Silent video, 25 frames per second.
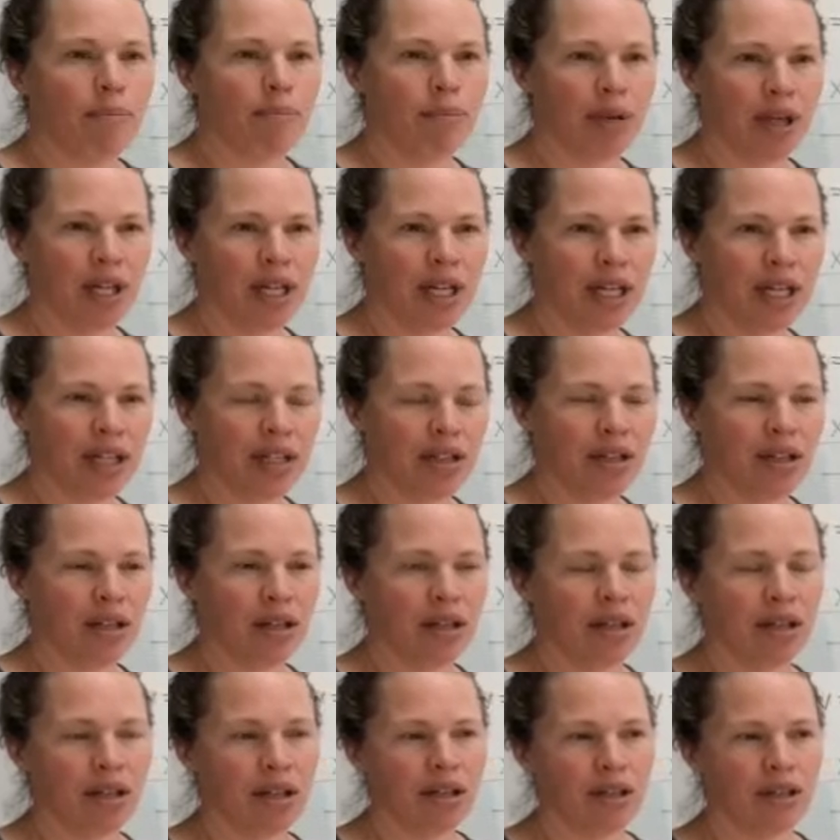But
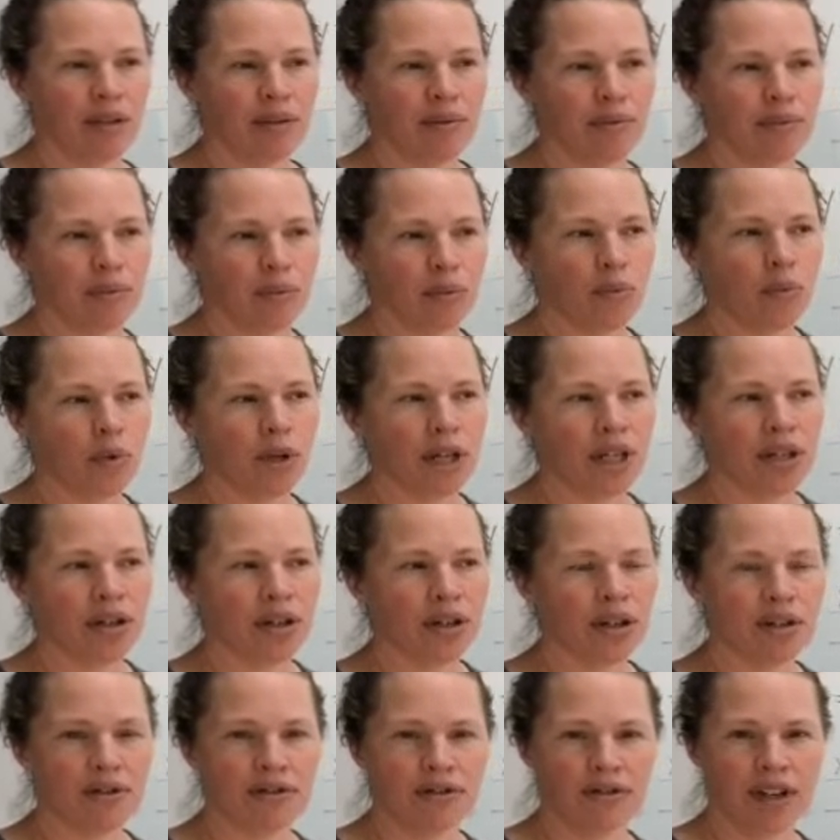what you're
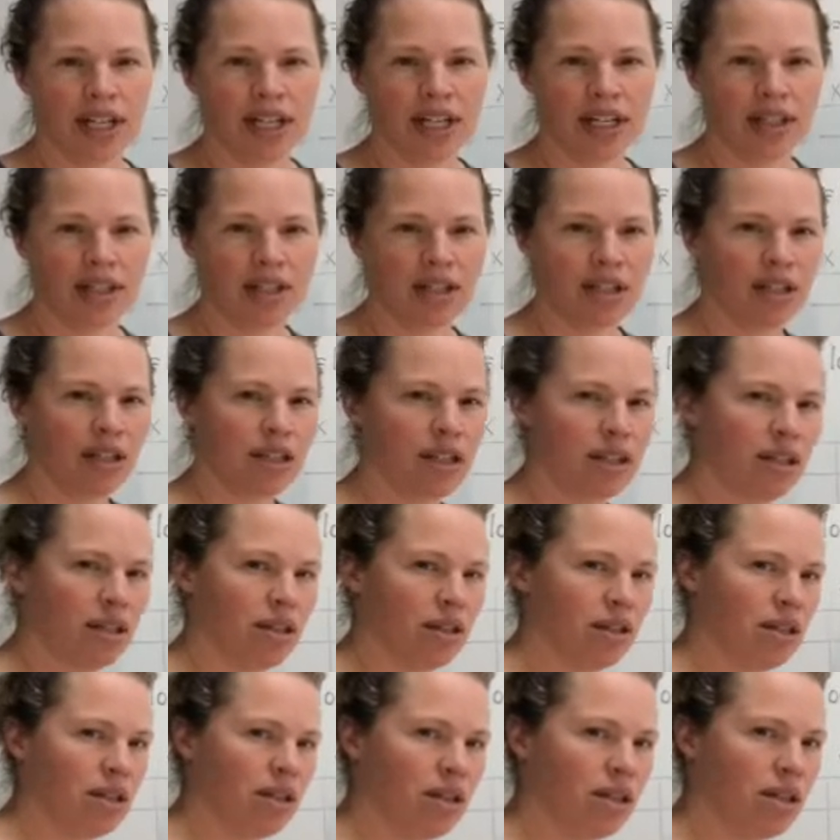going to find
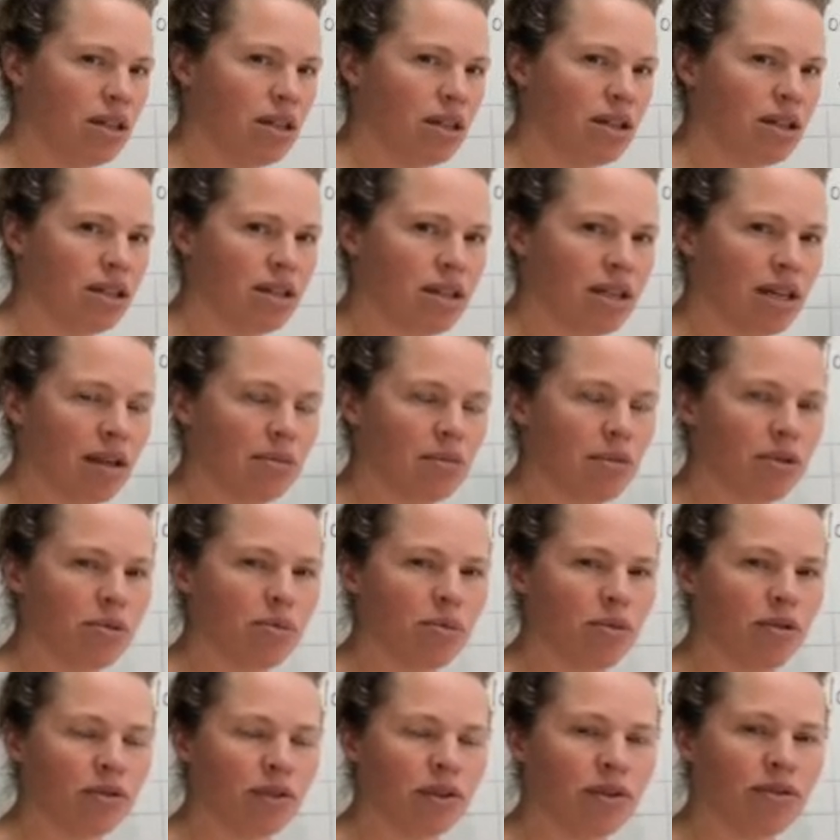in these examples
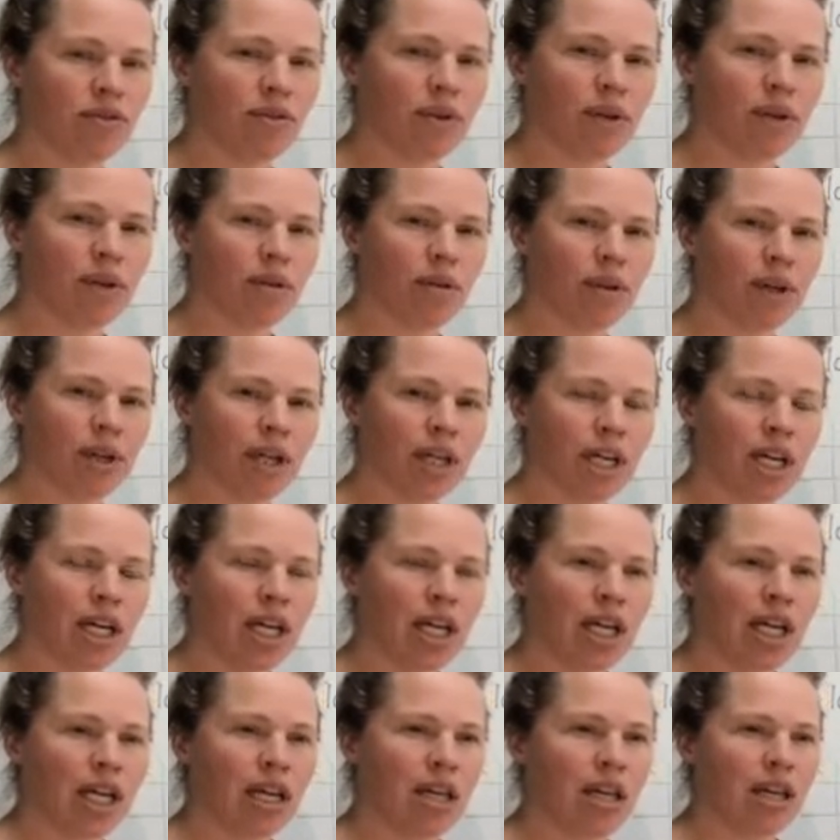moving forward
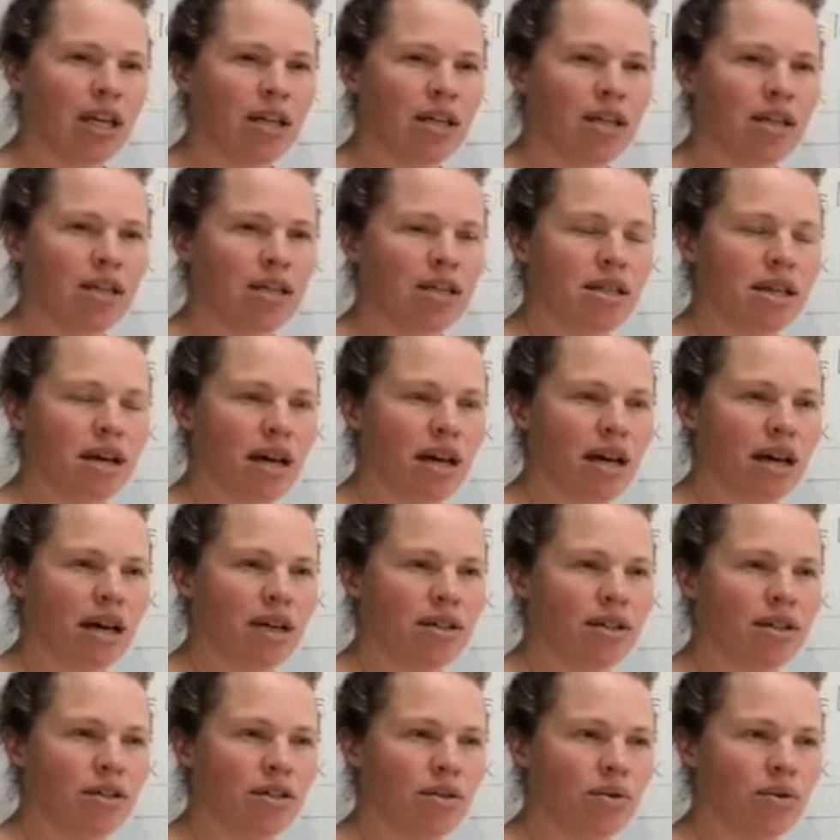is
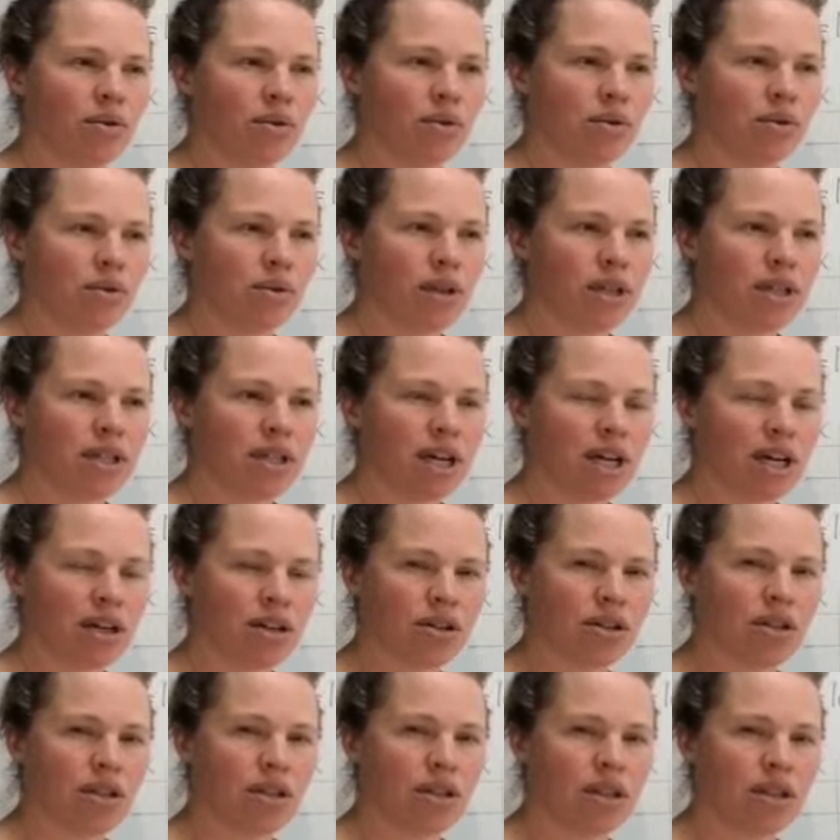that it's
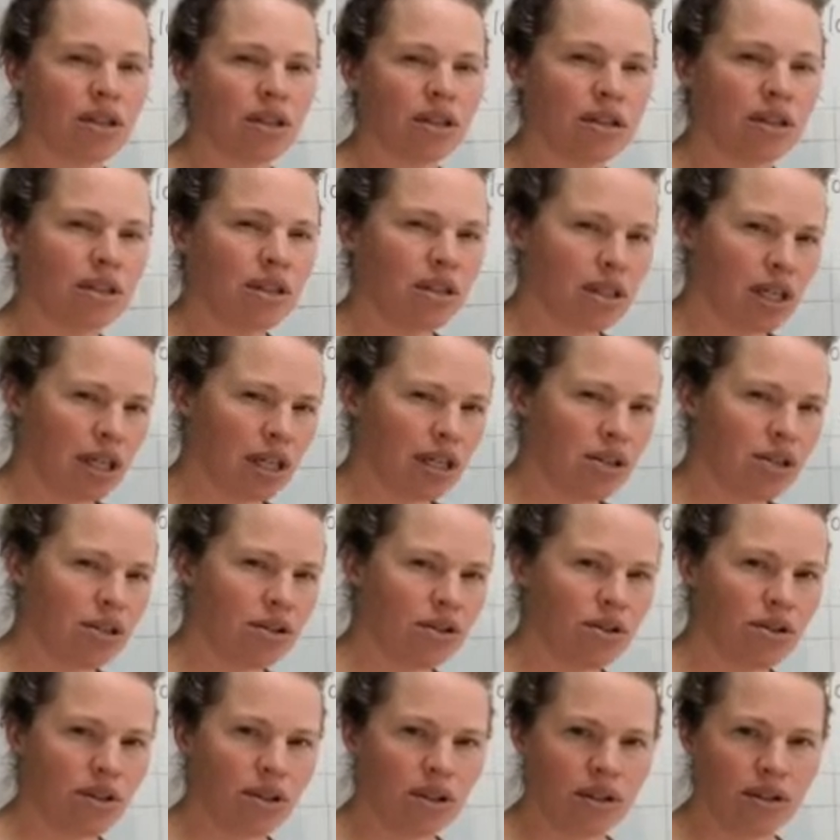actually
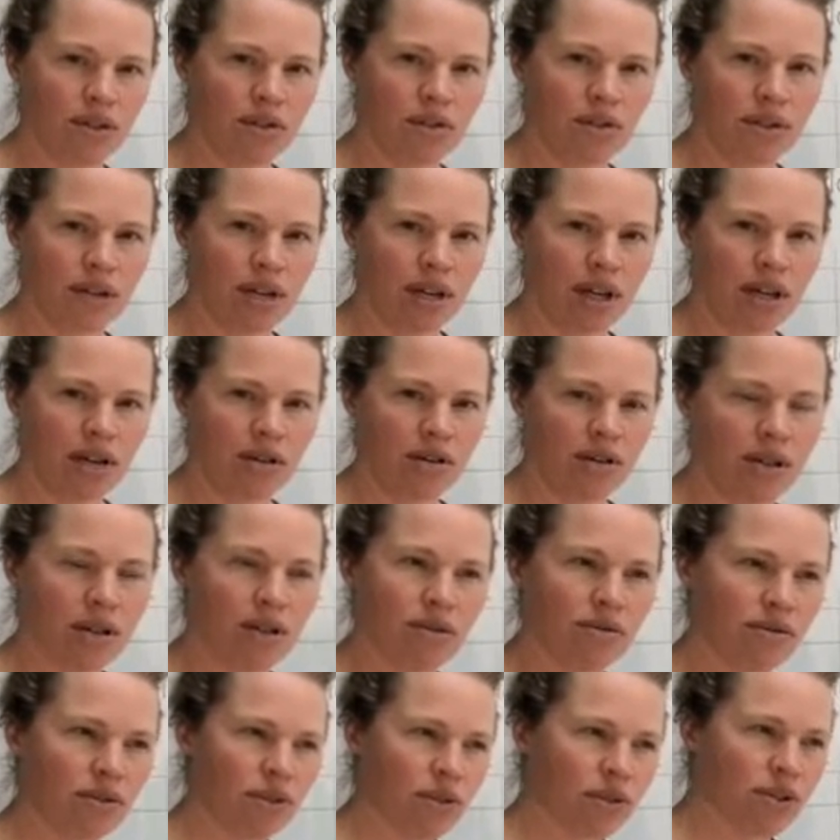nicer to use that
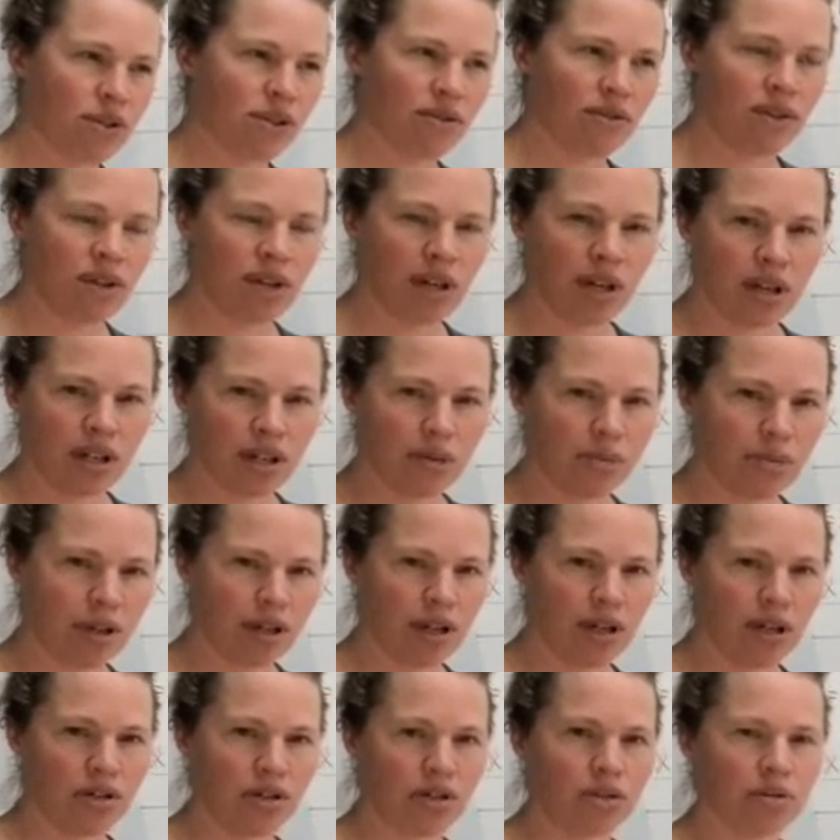inverse of the
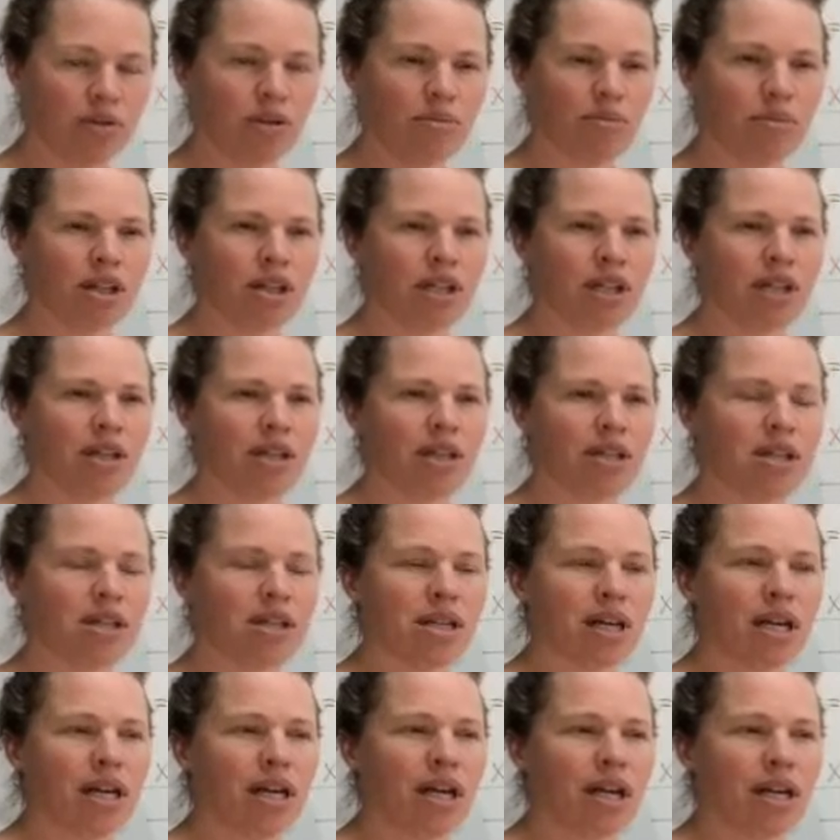exponential one
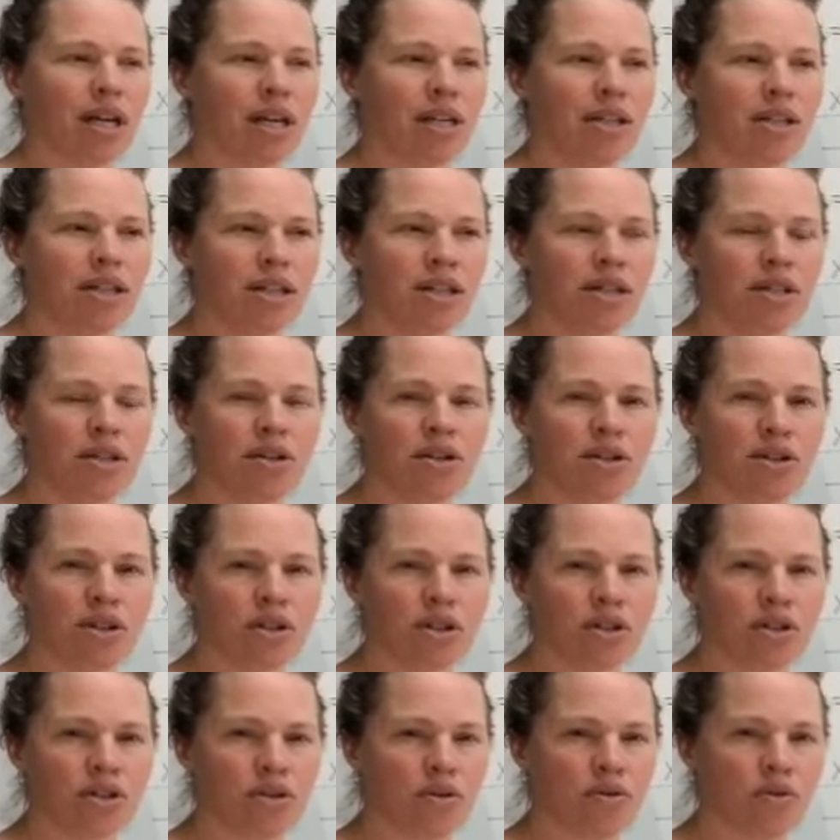because it's easier to
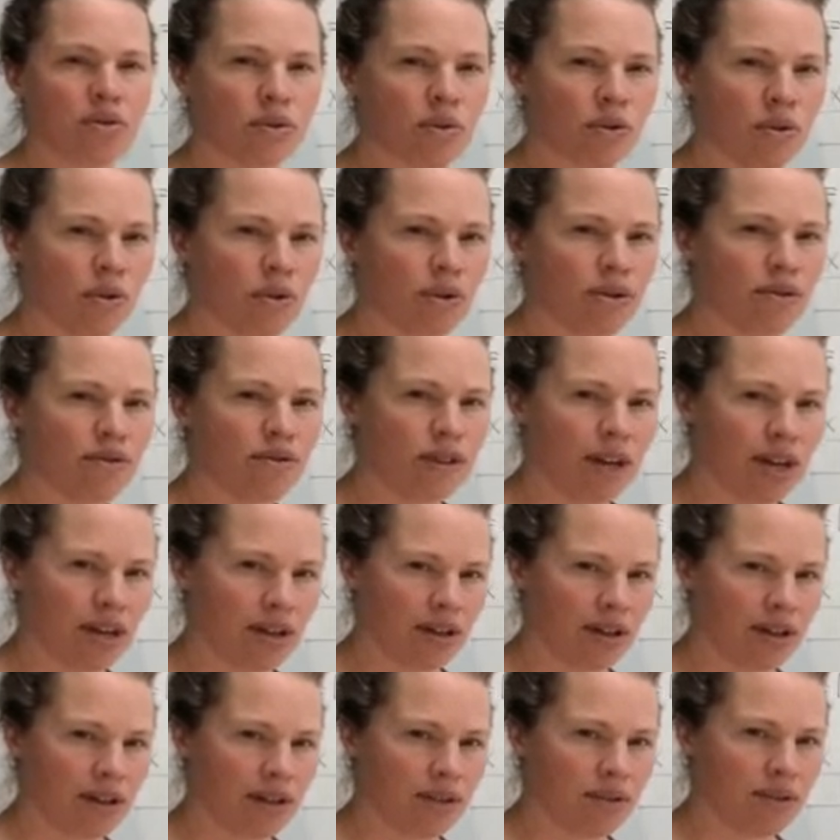control the
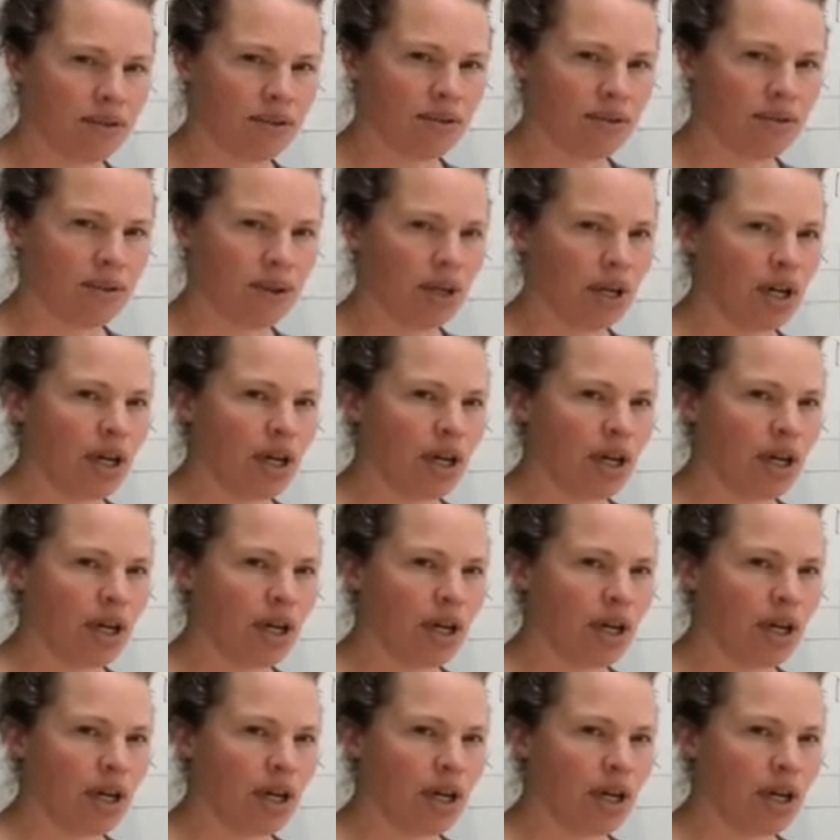values.